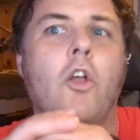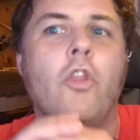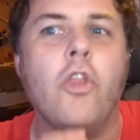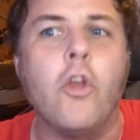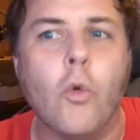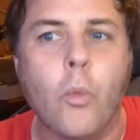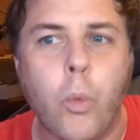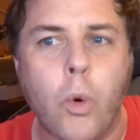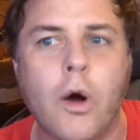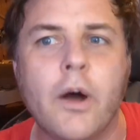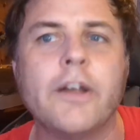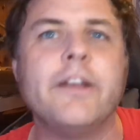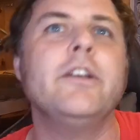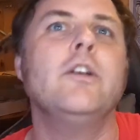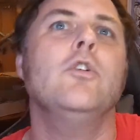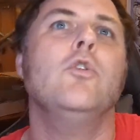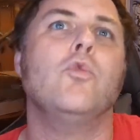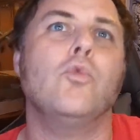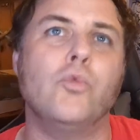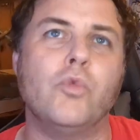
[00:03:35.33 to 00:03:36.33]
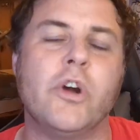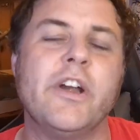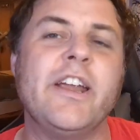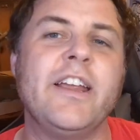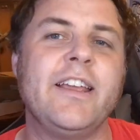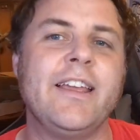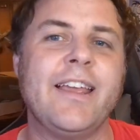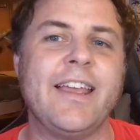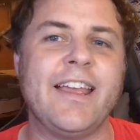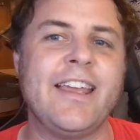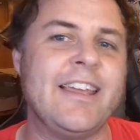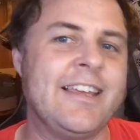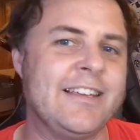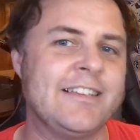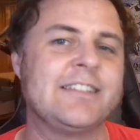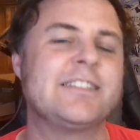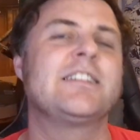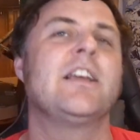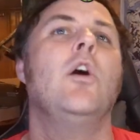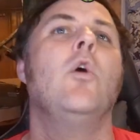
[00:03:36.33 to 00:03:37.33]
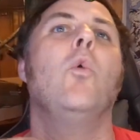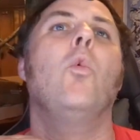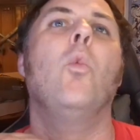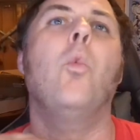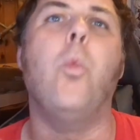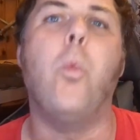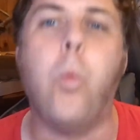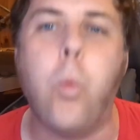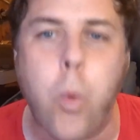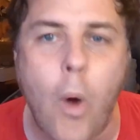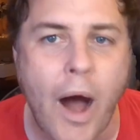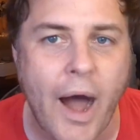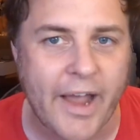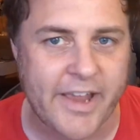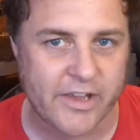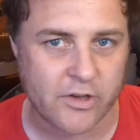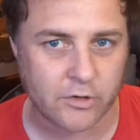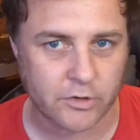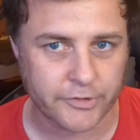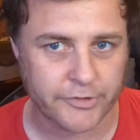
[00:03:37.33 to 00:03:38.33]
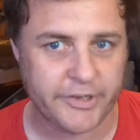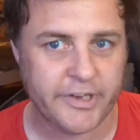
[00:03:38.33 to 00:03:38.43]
The One Ring is wild.